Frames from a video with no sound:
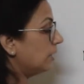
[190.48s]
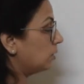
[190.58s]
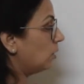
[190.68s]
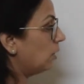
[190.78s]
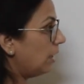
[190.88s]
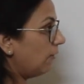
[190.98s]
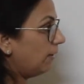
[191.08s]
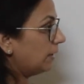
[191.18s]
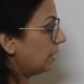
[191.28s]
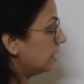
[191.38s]
So, if
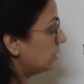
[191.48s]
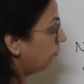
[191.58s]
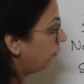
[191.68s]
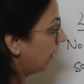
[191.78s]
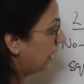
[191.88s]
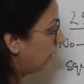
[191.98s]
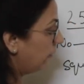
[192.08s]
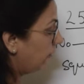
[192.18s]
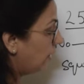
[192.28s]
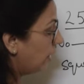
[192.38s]
it is
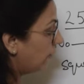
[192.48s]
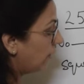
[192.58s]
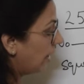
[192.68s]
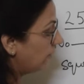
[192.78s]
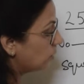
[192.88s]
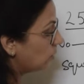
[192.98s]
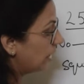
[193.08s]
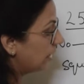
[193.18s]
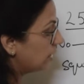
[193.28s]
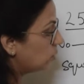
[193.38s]
5, 5
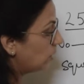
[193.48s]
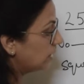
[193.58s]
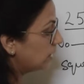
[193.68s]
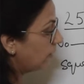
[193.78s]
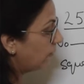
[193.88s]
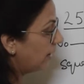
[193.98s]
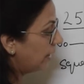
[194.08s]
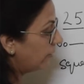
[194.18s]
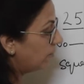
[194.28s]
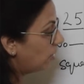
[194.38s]
square is
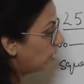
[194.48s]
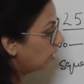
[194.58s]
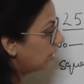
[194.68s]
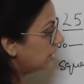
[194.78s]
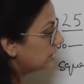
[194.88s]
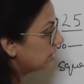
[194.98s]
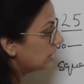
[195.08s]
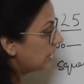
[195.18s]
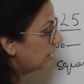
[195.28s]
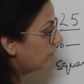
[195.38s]
25, modulus
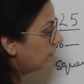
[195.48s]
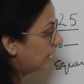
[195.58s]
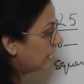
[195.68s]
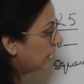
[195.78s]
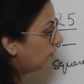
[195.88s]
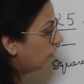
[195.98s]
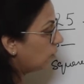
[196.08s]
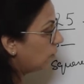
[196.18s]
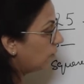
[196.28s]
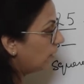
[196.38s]
10 will give
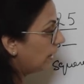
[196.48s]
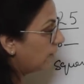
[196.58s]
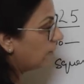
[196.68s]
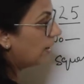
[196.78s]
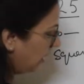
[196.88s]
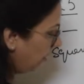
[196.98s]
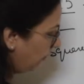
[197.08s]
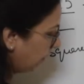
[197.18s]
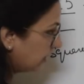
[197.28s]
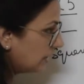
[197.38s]
you 5. If
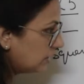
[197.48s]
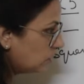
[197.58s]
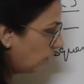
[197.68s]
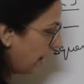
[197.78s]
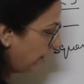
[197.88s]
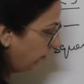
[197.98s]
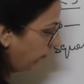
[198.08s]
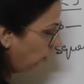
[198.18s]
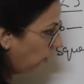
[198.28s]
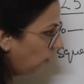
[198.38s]
it is
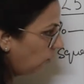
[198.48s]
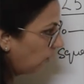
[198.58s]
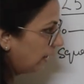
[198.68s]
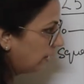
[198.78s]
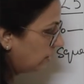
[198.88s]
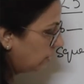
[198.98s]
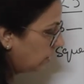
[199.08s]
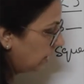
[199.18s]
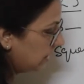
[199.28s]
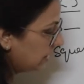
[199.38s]

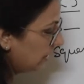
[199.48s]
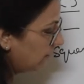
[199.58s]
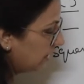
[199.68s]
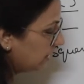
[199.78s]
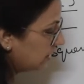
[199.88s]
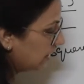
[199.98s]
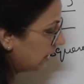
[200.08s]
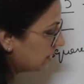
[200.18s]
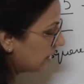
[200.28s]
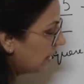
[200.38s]

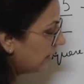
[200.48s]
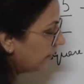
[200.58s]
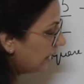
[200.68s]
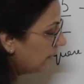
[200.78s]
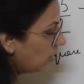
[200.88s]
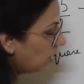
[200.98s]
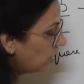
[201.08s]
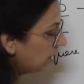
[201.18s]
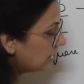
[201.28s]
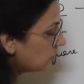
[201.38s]
141376, then
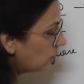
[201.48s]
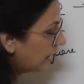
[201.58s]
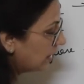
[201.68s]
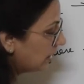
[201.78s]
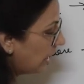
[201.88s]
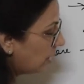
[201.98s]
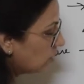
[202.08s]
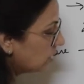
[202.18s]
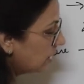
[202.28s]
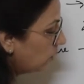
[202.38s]
modulus
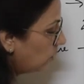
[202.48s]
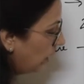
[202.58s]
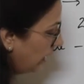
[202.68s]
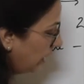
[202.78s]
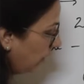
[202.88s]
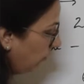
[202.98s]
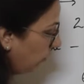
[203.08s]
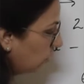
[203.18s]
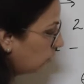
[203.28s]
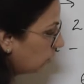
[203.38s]
1000 will give
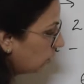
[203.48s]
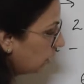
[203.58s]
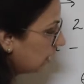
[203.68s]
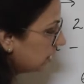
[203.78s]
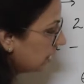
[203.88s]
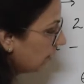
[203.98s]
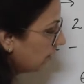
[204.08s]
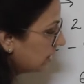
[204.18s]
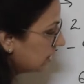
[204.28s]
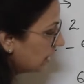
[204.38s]
you
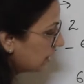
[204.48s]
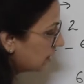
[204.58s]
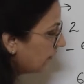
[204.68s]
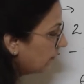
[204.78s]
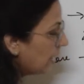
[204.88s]
376.